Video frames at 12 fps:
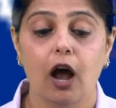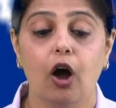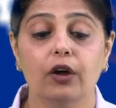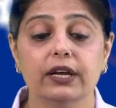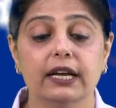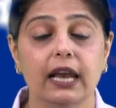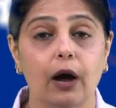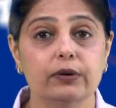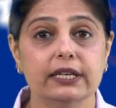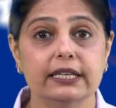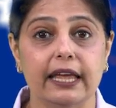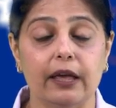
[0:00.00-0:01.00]
On a
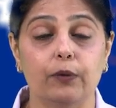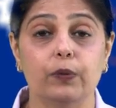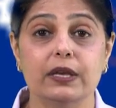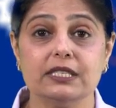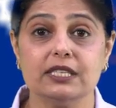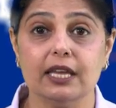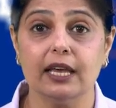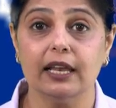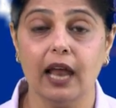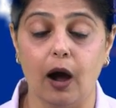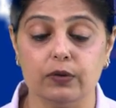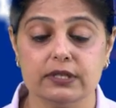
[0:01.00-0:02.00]
cloudy day, we see
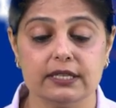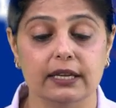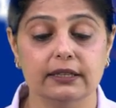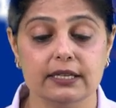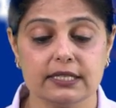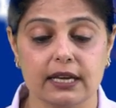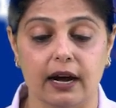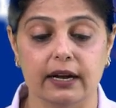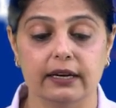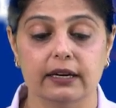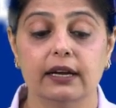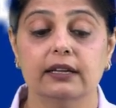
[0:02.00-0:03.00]
clouds in the sky.
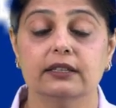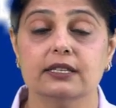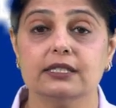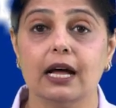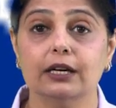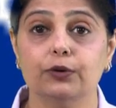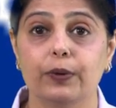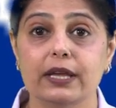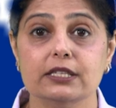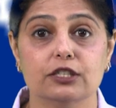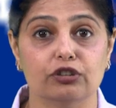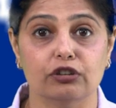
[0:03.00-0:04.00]
The sun
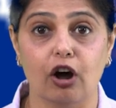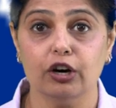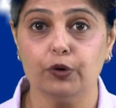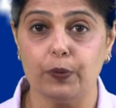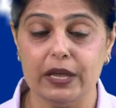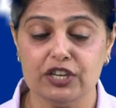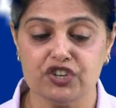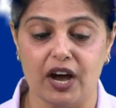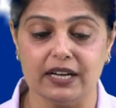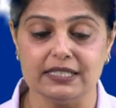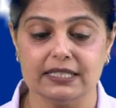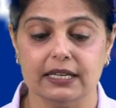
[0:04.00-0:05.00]
rays do not reach
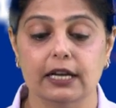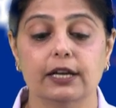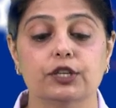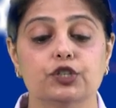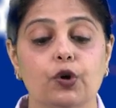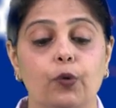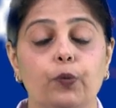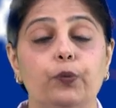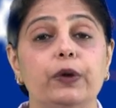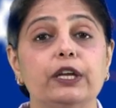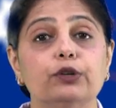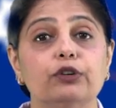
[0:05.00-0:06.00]
us, so
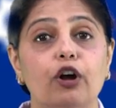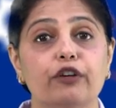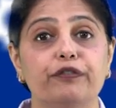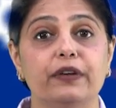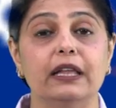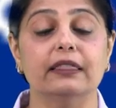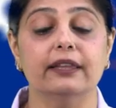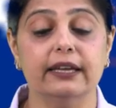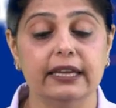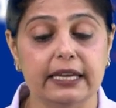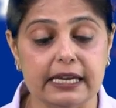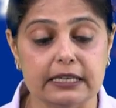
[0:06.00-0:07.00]
we do not feel the
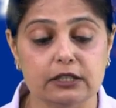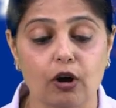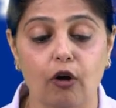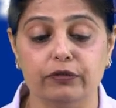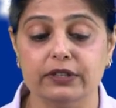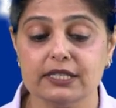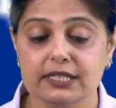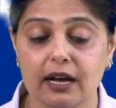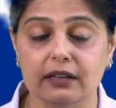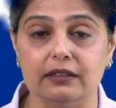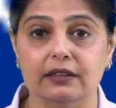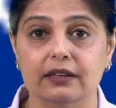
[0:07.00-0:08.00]
heat of the
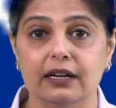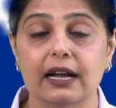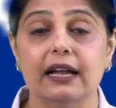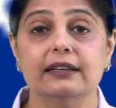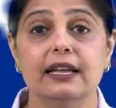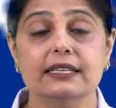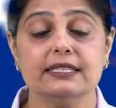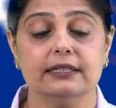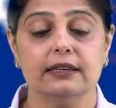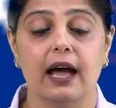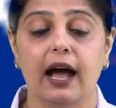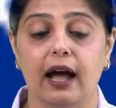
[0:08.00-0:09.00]
sun.
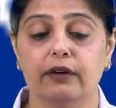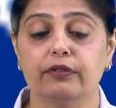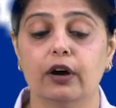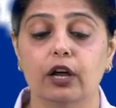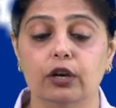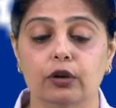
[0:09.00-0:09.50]
Let's have a